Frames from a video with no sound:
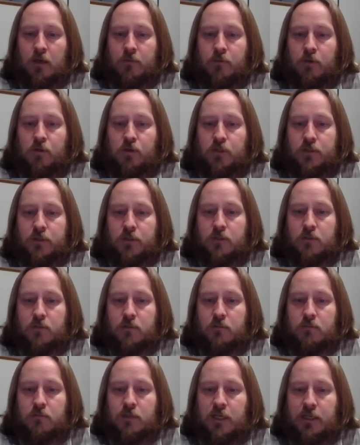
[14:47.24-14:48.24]
You just
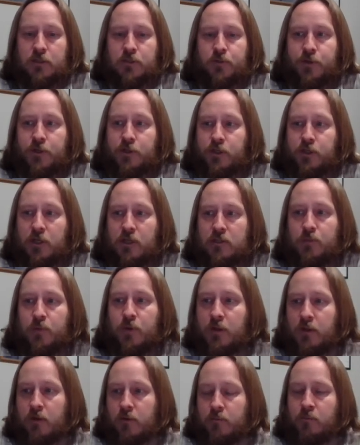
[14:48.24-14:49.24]
take screenshots
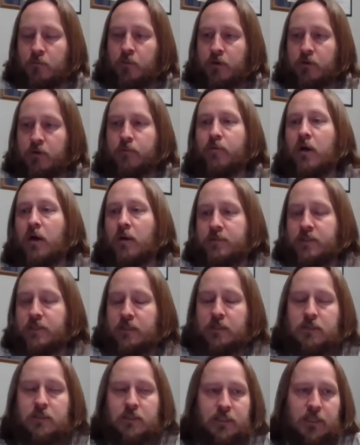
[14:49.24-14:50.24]
when you're prompted
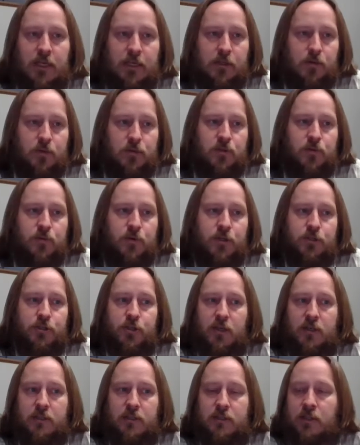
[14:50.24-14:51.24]
to take those
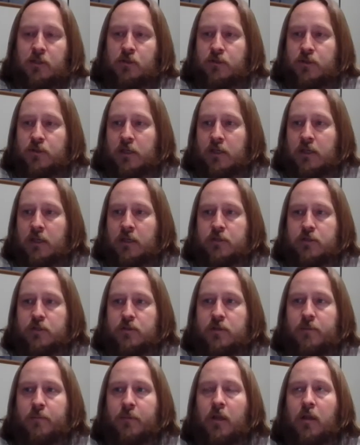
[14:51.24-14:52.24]
screenshots, and those are the things you
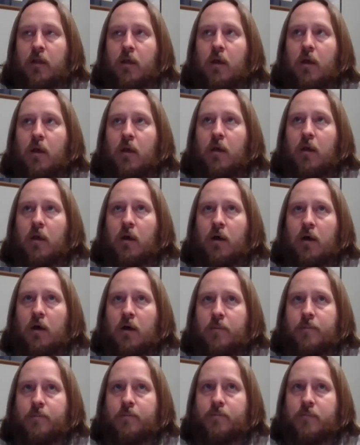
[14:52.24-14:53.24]
submit.
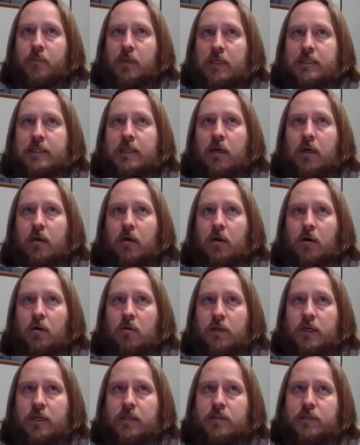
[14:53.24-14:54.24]
That's not
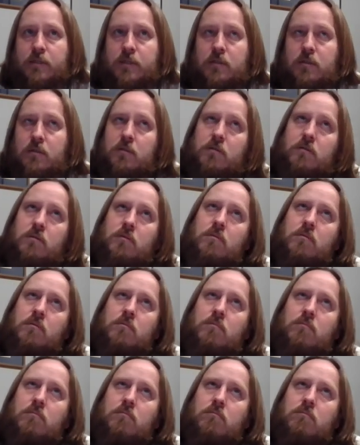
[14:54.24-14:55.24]
always,
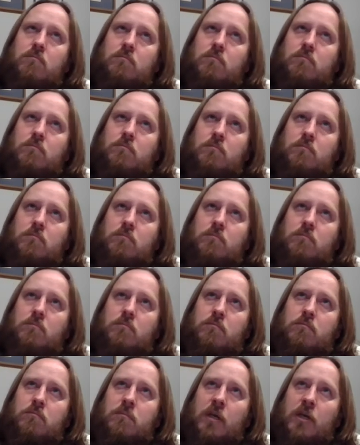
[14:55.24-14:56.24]

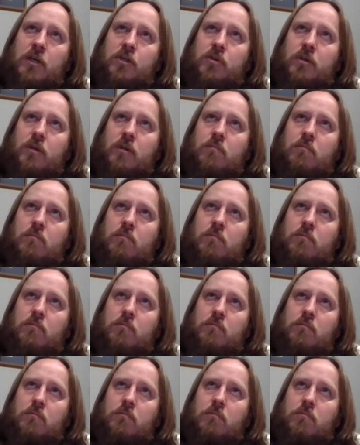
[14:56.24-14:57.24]
actually,
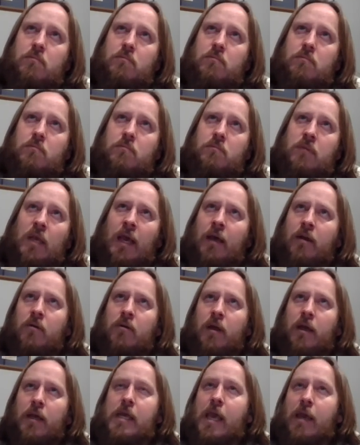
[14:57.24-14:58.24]
yeah,
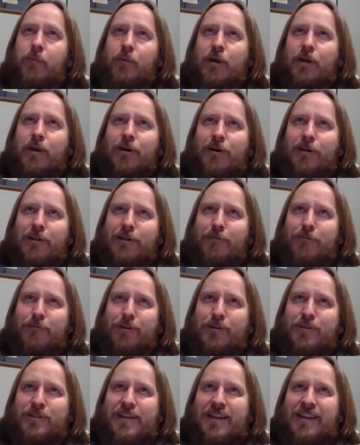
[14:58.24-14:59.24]
I can't recall if
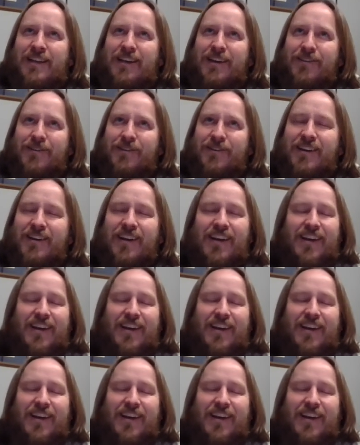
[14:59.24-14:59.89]
there's any other.